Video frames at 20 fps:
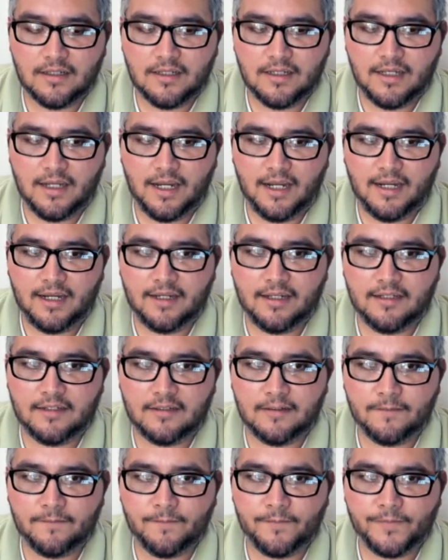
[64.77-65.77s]
and
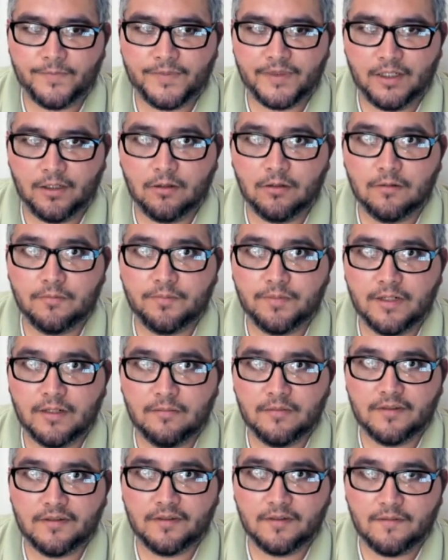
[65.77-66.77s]
the whole
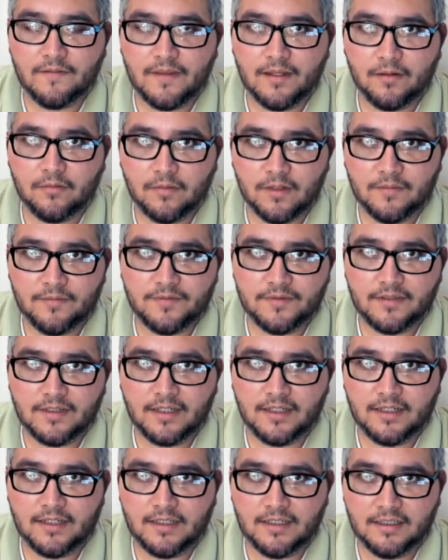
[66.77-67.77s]
premise of that
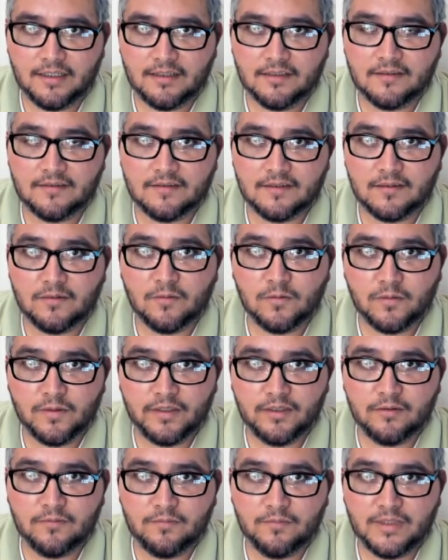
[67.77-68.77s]
website is and
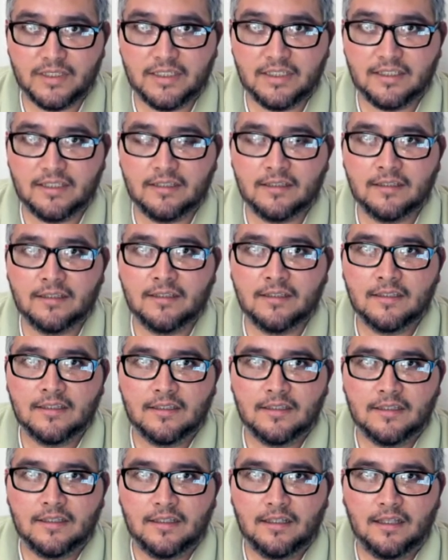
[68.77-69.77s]
will be
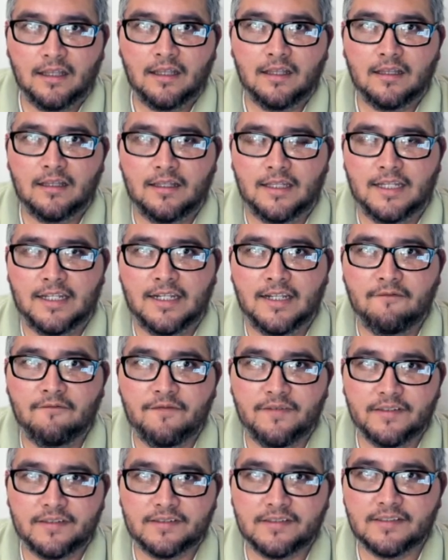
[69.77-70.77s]
an
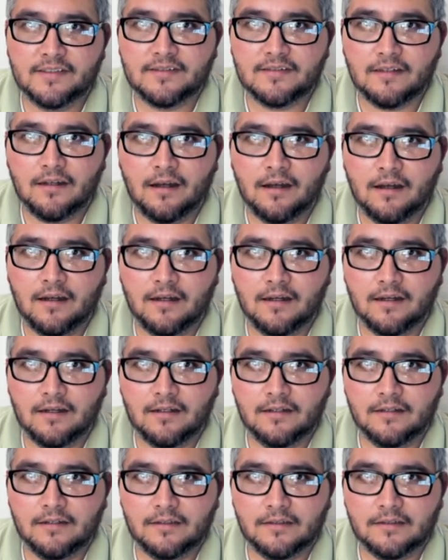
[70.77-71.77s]
emphasis
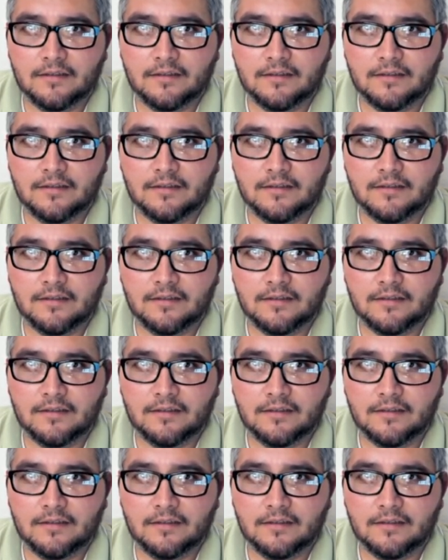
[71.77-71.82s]
on